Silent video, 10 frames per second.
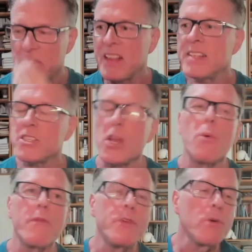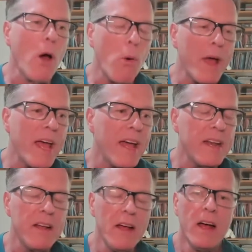So if you go
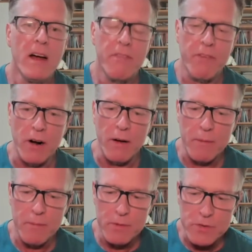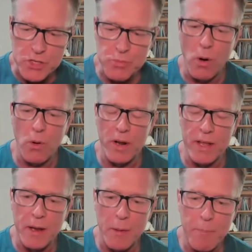in for a
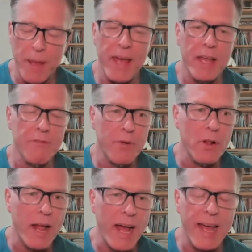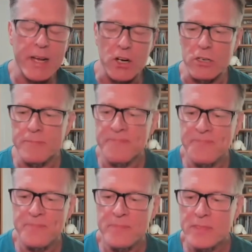swollen, painful ankle,
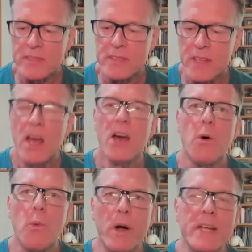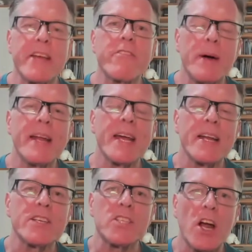where's everybody
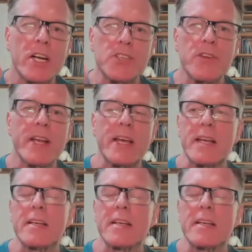going to start treating?